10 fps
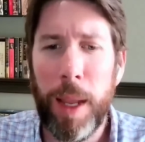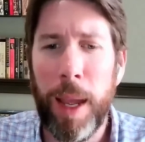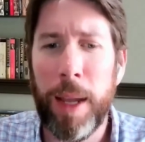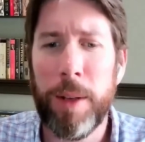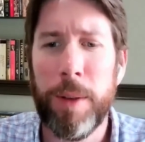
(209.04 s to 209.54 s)

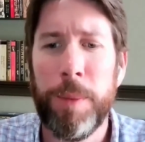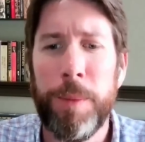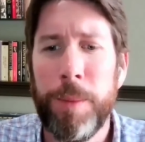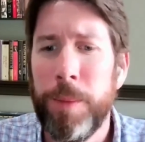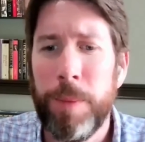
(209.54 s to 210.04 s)
and
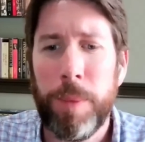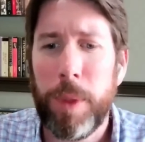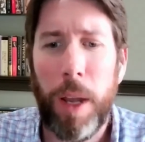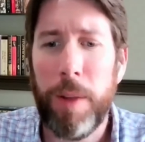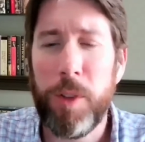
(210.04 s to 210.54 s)

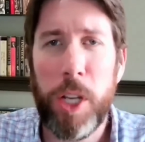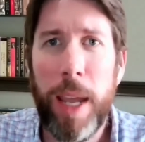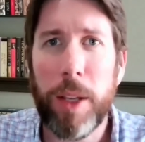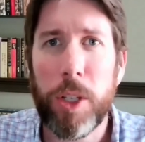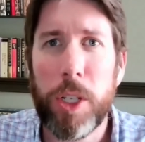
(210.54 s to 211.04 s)
I've
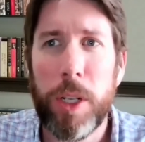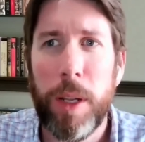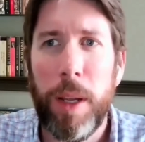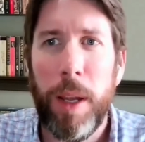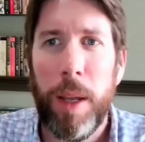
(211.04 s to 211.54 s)
changed.
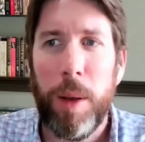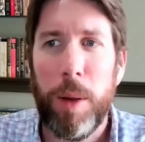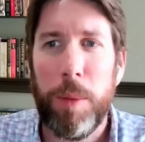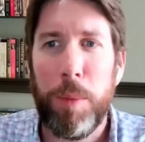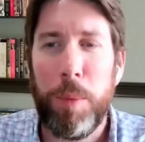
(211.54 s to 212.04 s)

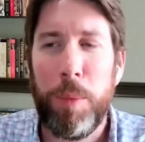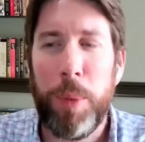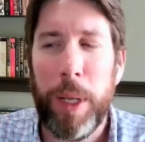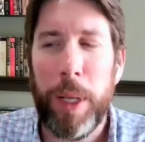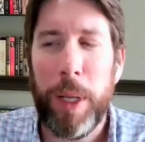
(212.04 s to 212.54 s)

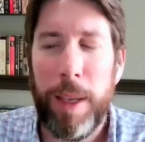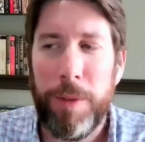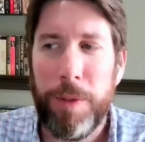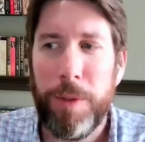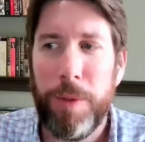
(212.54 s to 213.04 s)
But
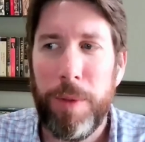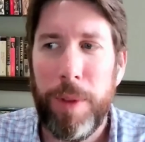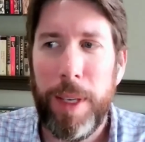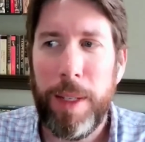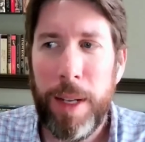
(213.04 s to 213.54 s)
if
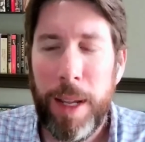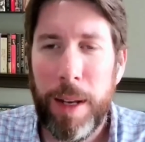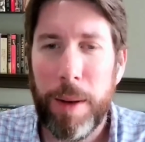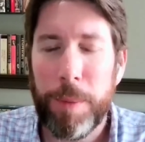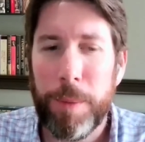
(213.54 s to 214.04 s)
he did
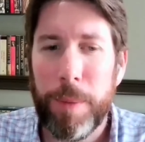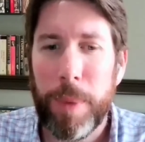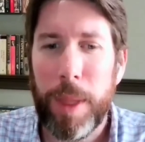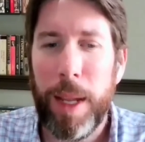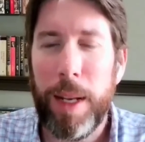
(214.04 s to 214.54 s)
it
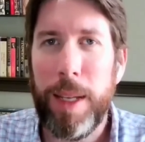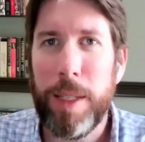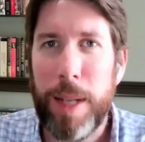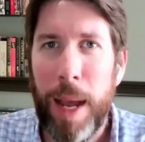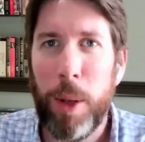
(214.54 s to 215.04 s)
and
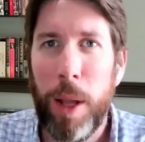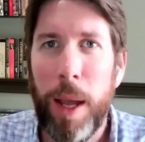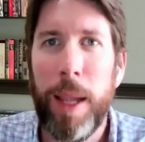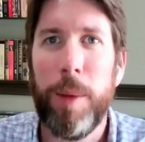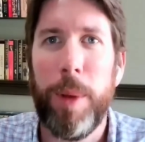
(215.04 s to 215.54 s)
he's now
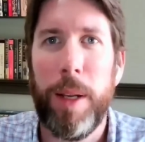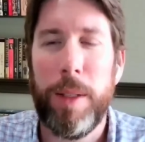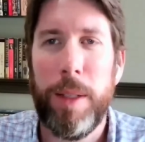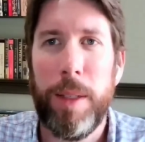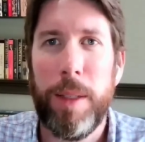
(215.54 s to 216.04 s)
lying
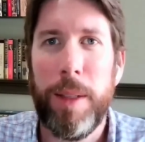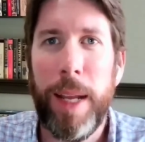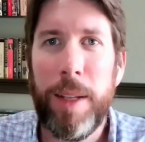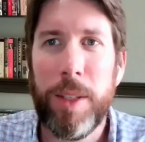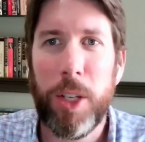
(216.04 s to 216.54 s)
about it, then
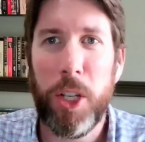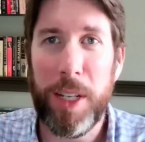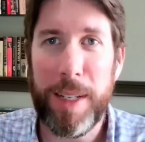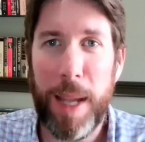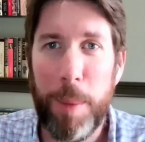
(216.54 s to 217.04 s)
that is a
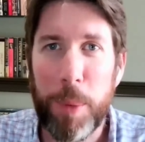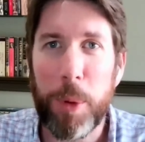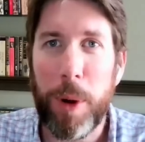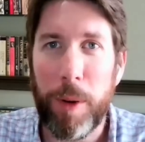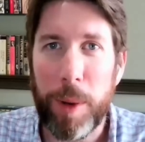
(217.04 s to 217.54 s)

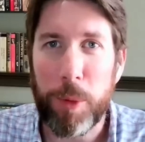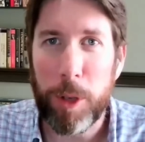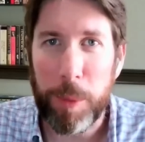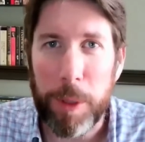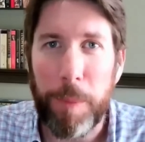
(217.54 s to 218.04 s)
contemporary
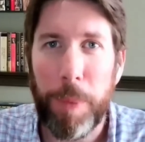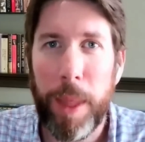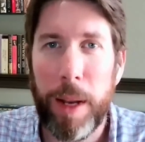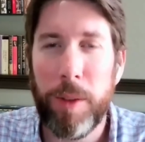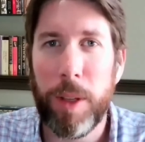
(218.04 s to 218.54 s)
problem.
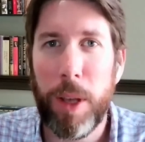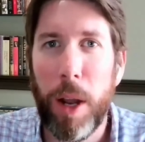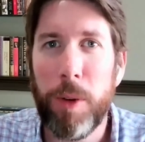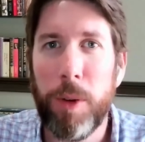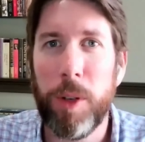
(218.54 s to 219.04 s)
That is a
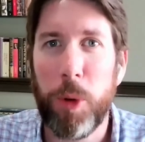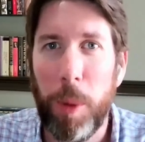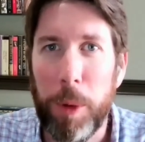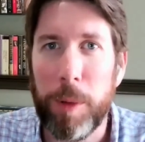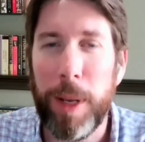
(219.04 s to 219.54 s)
current
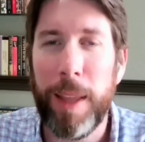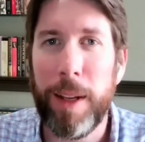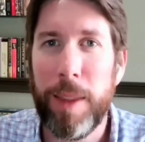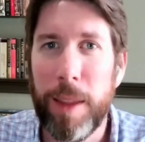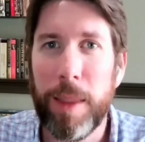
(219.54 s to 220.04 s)
problem. And
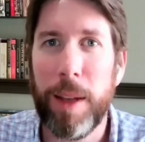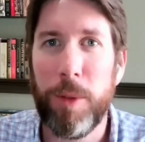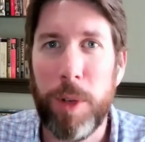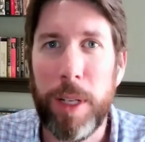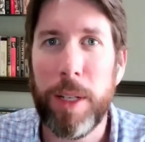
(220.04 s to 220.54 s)
I think
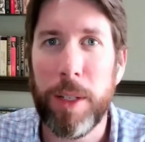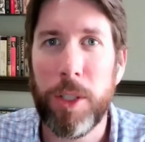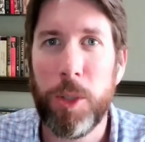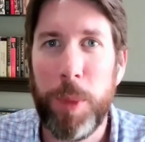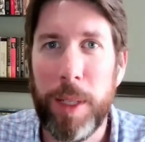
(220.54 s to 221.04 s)
that really
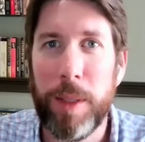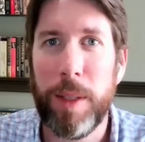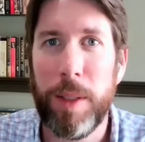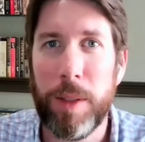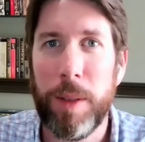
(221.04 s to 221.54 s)
does speak to
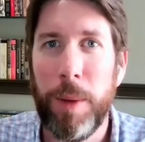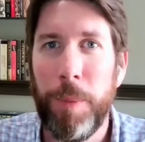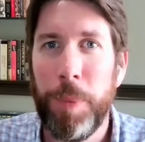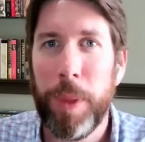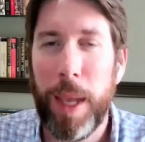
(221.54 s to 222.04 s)
his
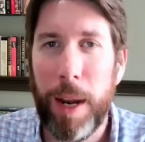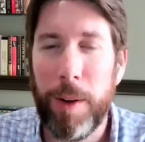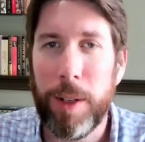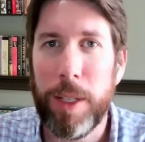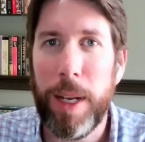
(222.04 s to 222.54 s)

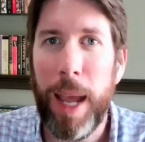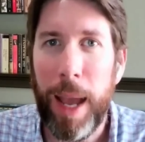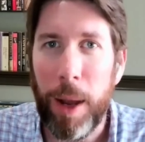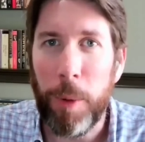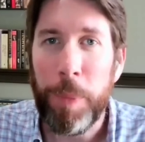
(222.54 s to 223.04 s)
character
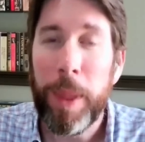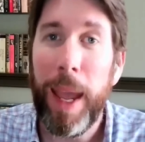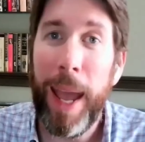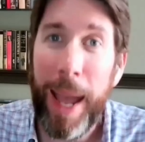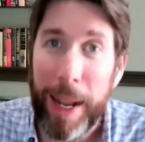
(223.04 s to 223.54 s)
now
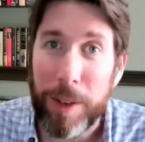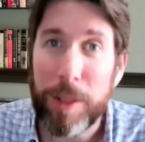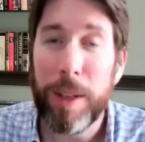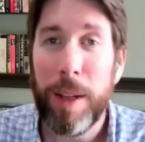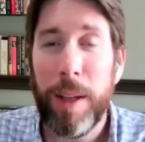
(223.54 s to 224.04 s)

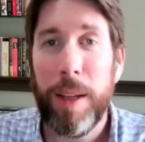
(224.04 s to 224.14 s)
and